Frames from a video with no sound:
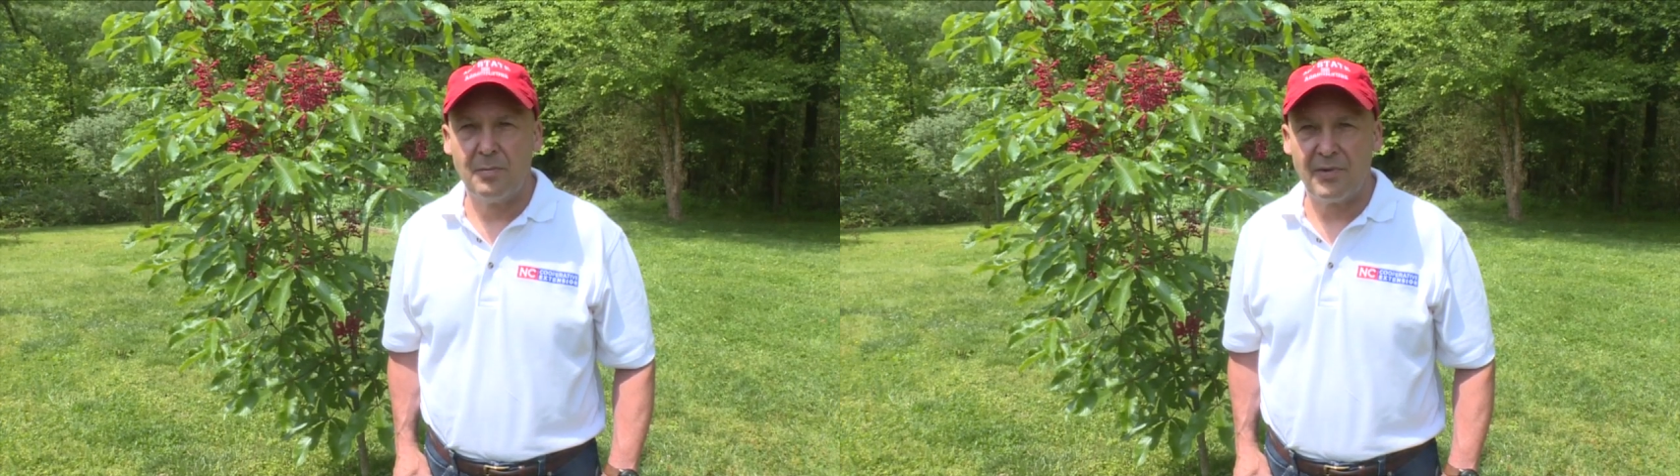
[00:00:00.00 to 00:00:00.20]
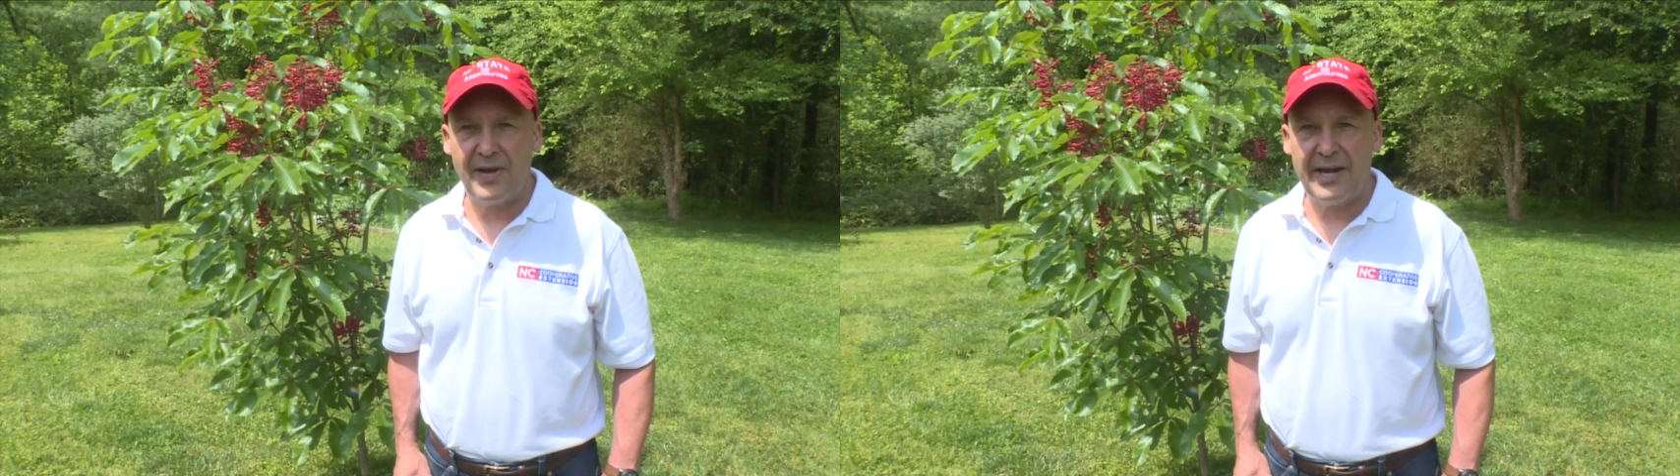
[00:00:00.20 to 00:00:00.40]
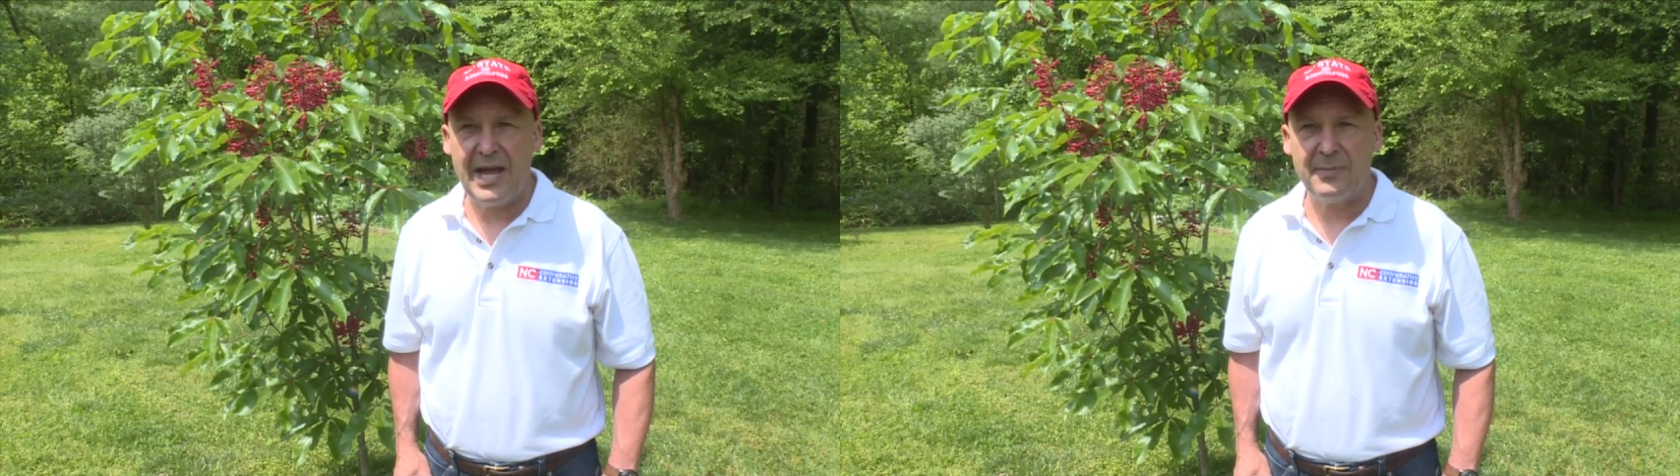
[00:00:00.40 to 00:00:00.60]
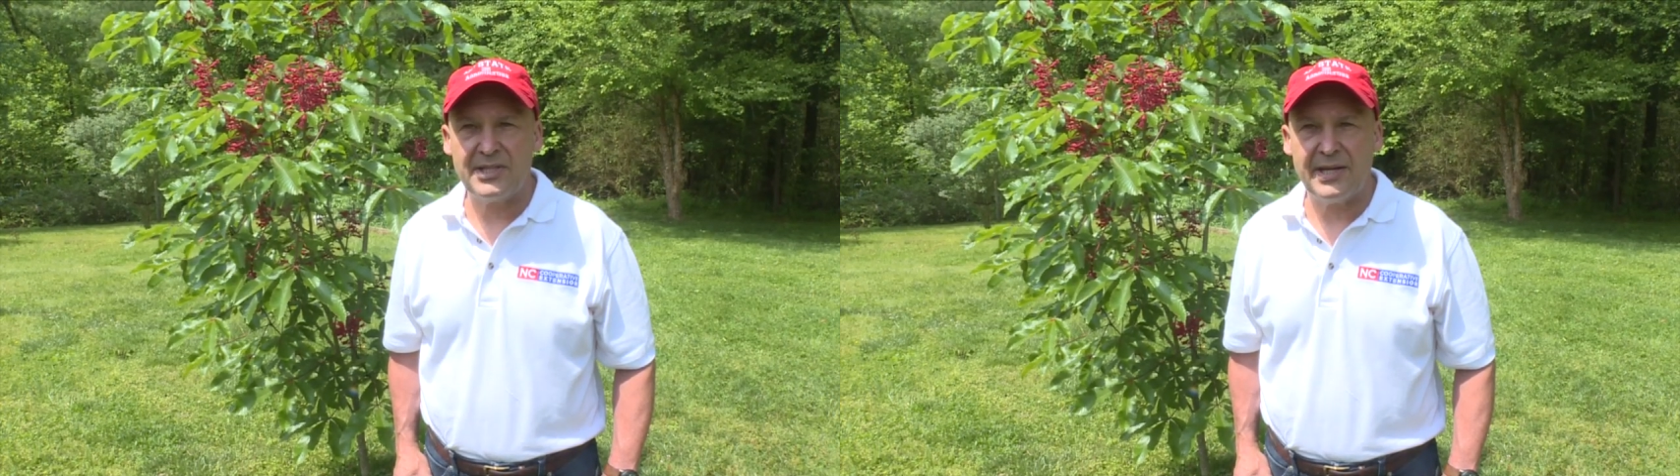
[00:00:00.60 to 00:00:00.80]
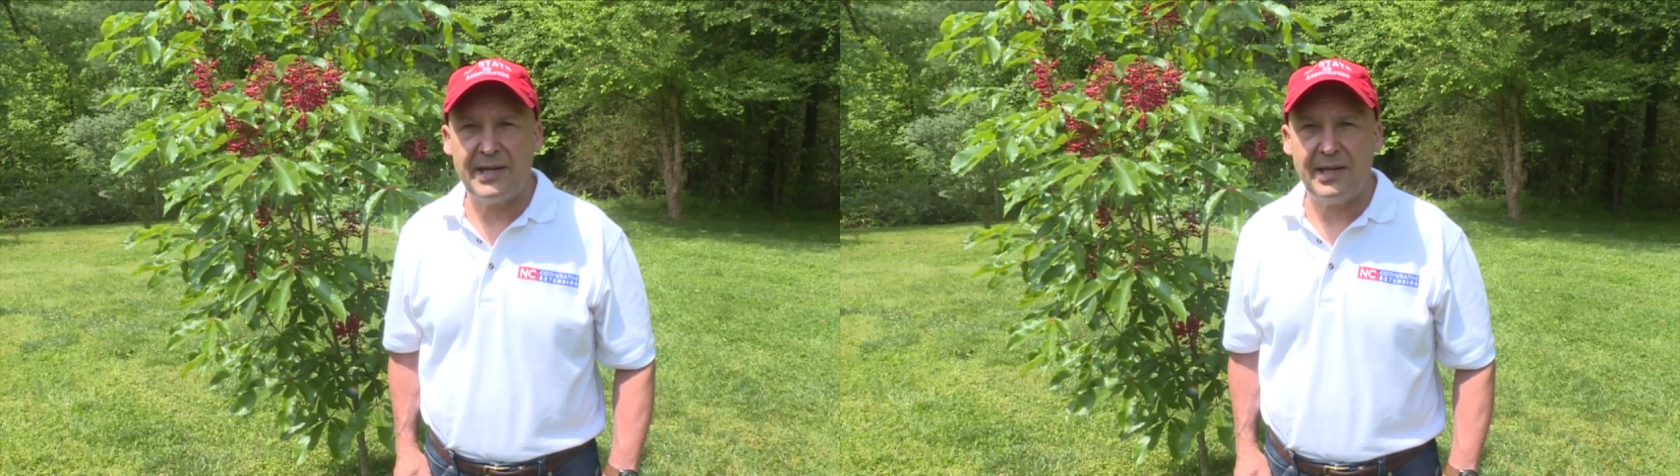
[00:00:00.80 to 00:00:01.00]
Provide
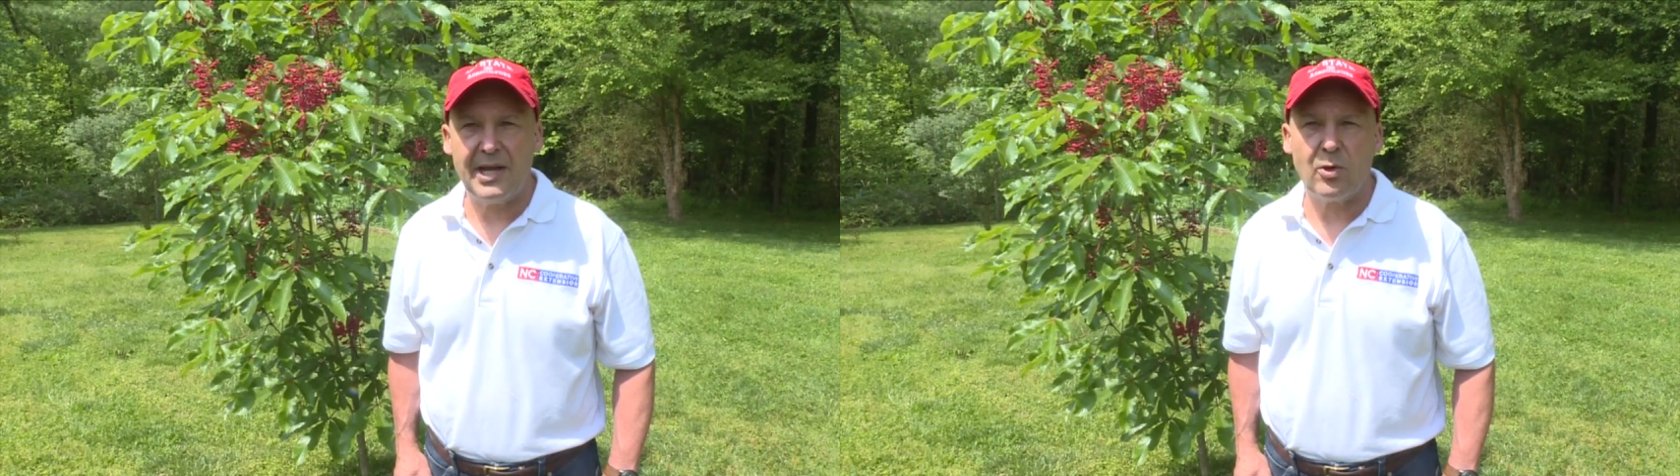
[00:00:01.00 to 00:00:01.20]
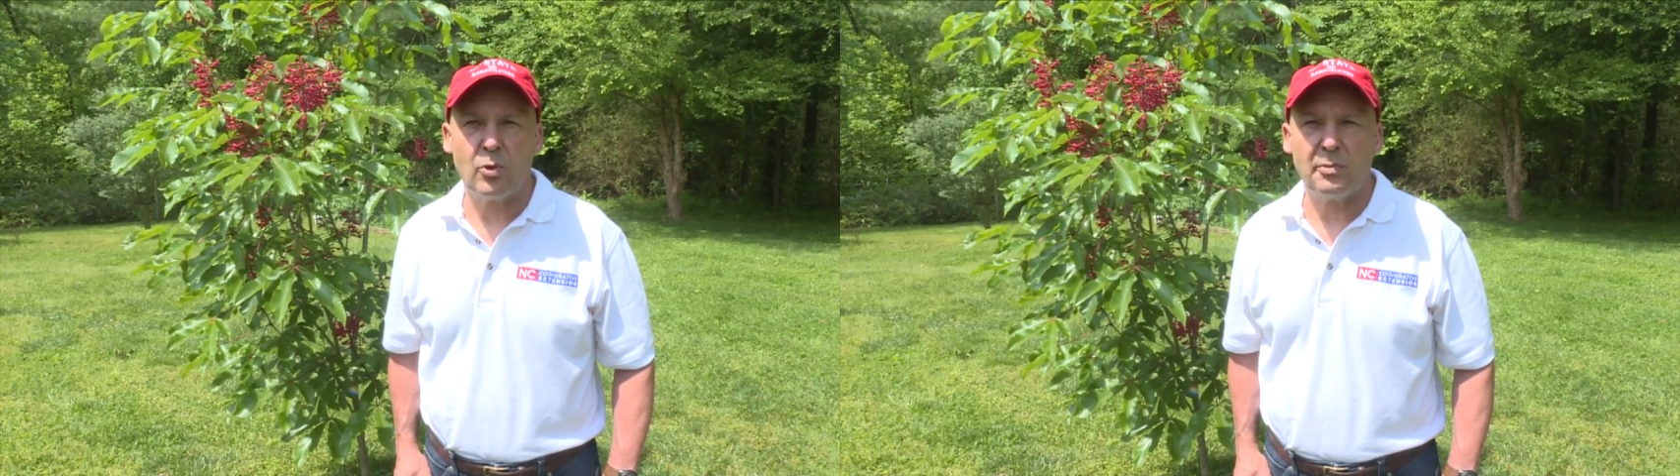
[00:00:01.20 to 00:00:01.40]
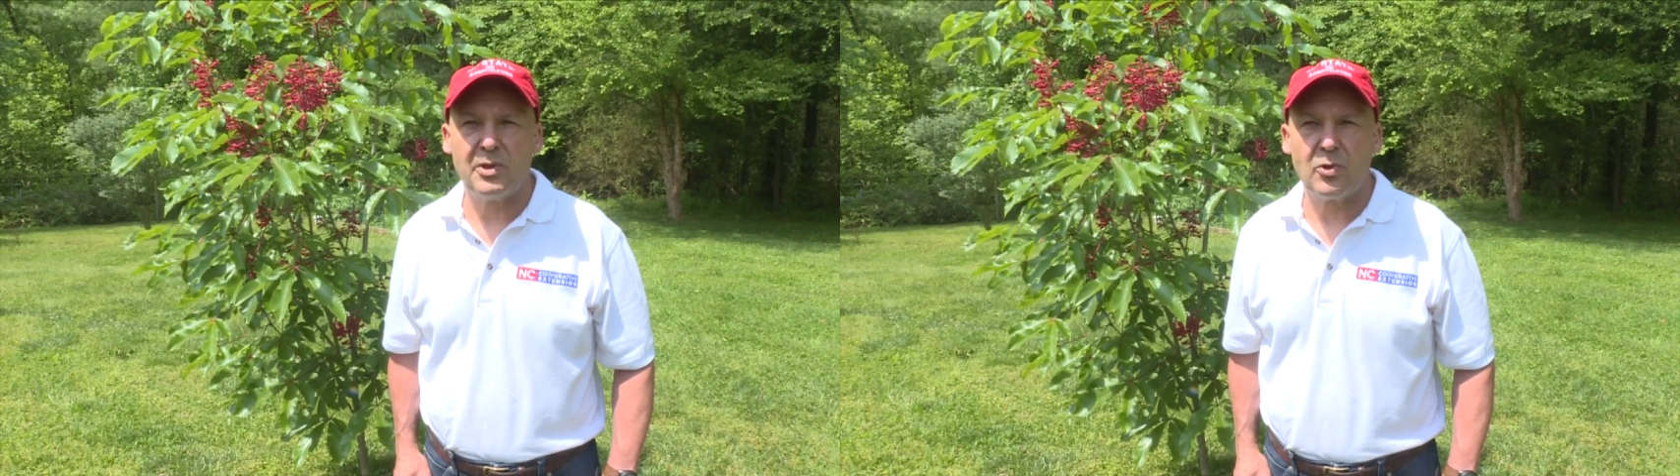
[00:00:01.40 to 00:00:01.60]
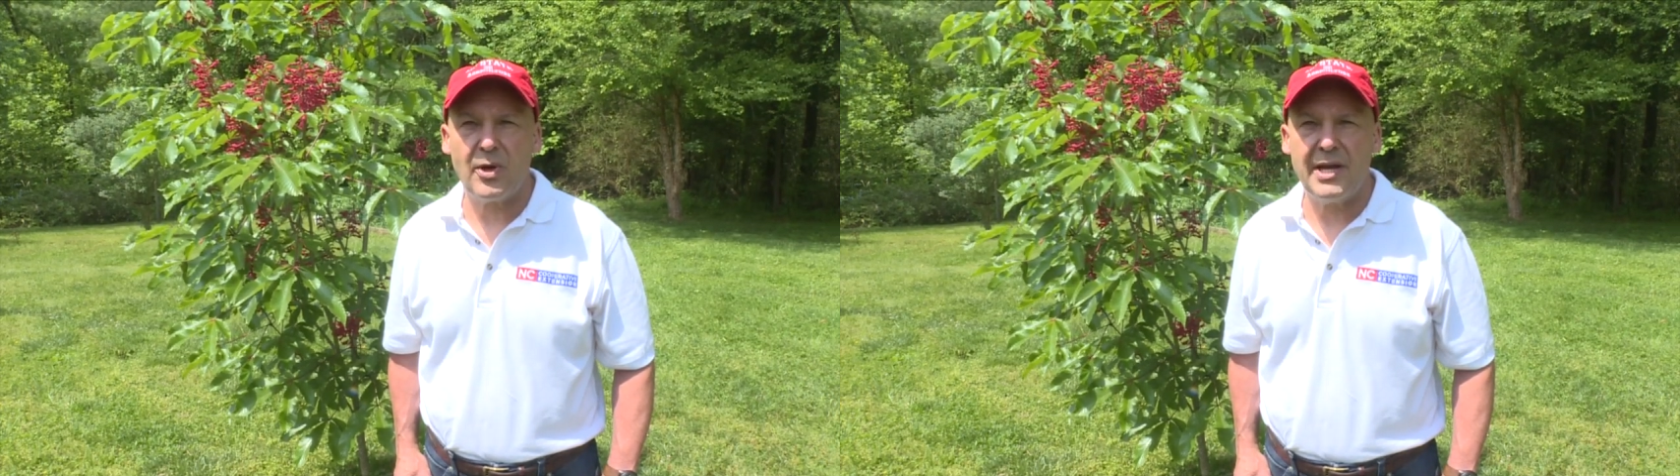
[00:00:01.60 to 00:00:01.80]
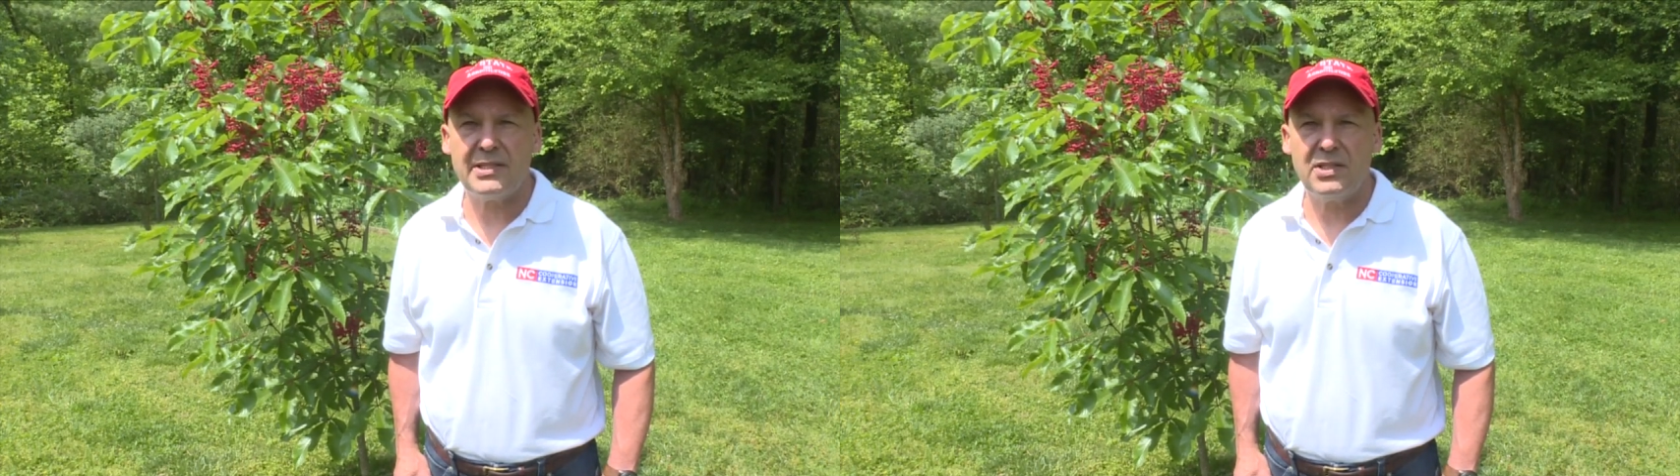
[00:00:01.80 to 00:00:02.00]
habitat like ornamental
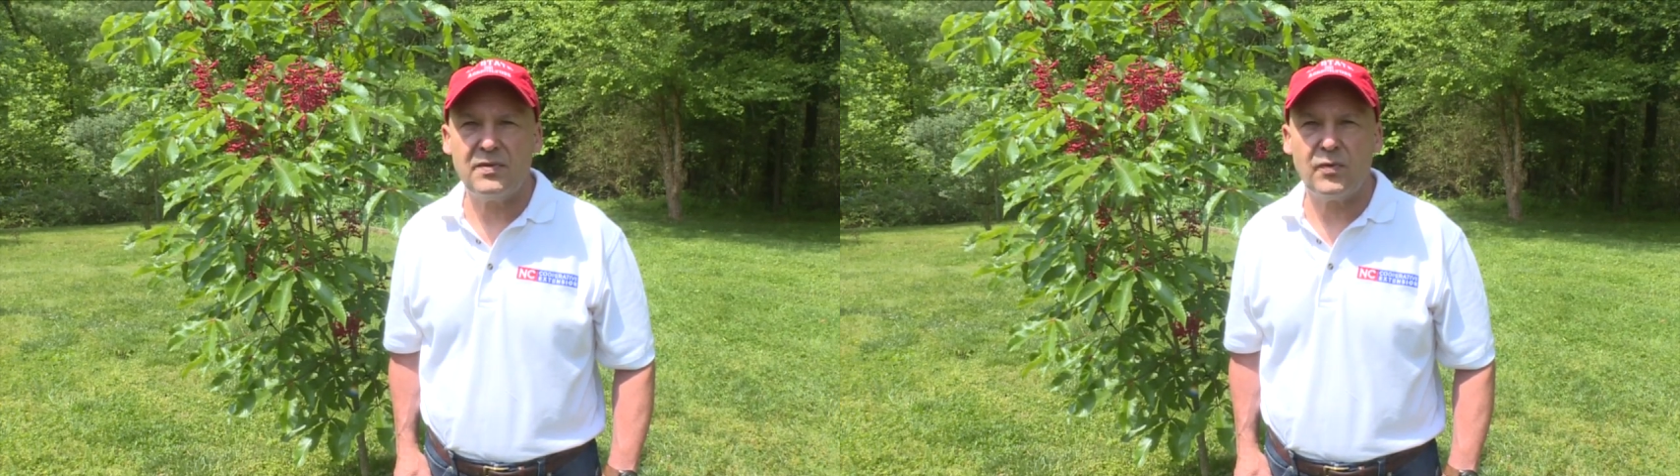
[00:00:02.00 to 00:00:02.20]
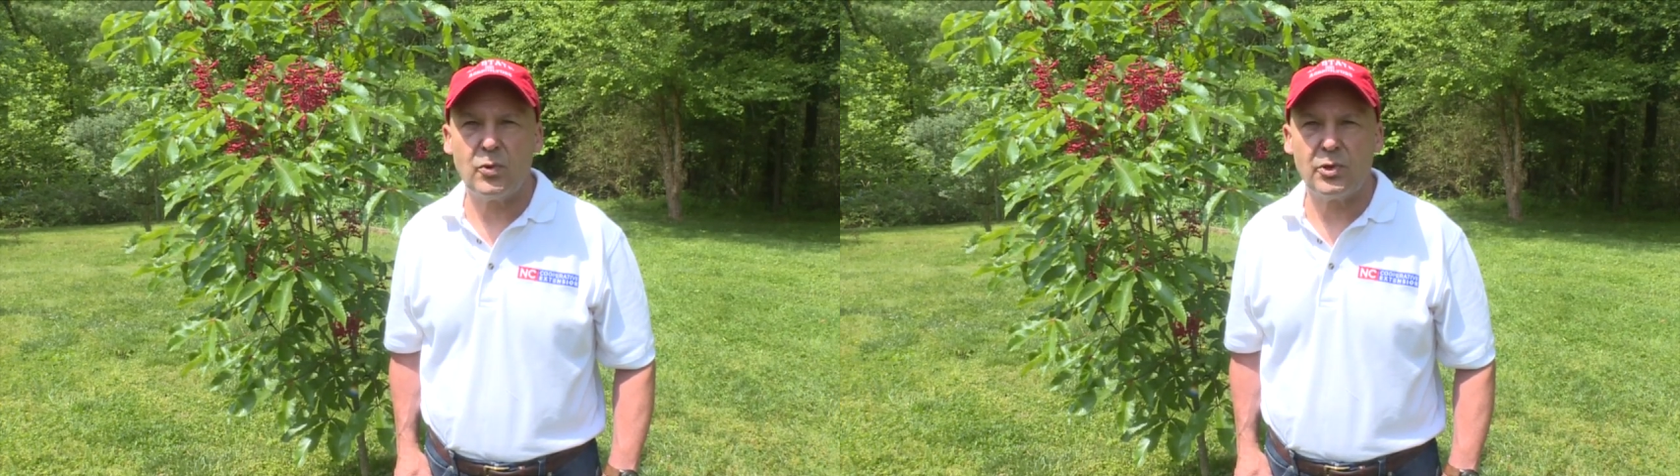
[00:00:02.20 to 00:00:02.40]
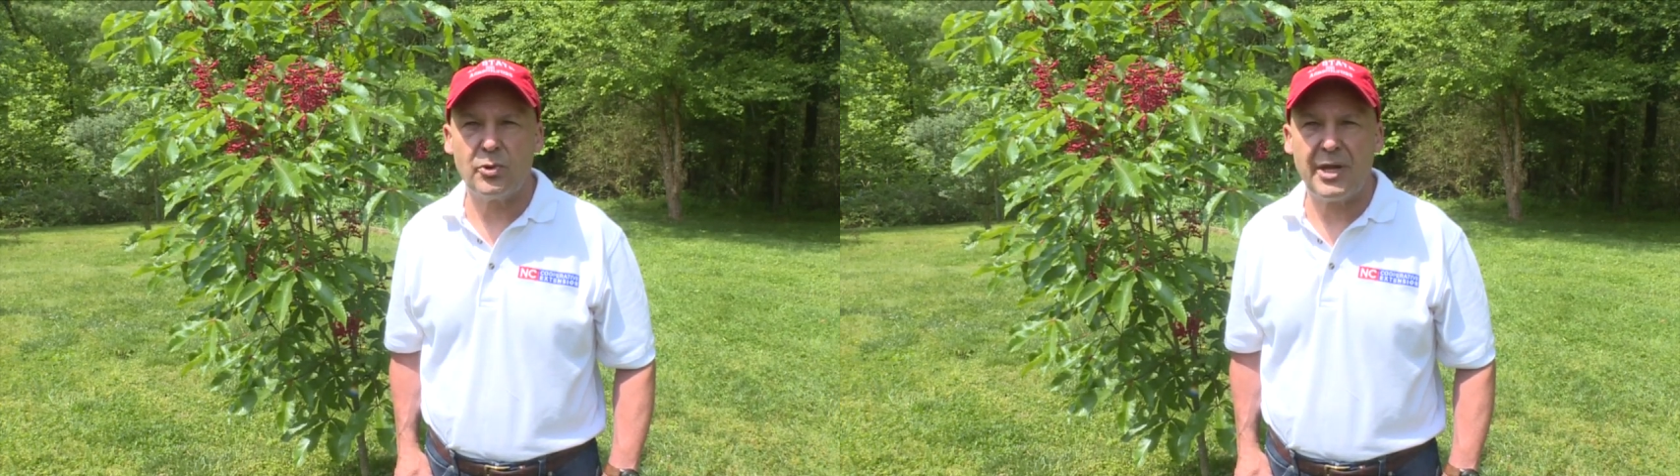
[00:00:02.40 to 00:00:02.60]
grasses for your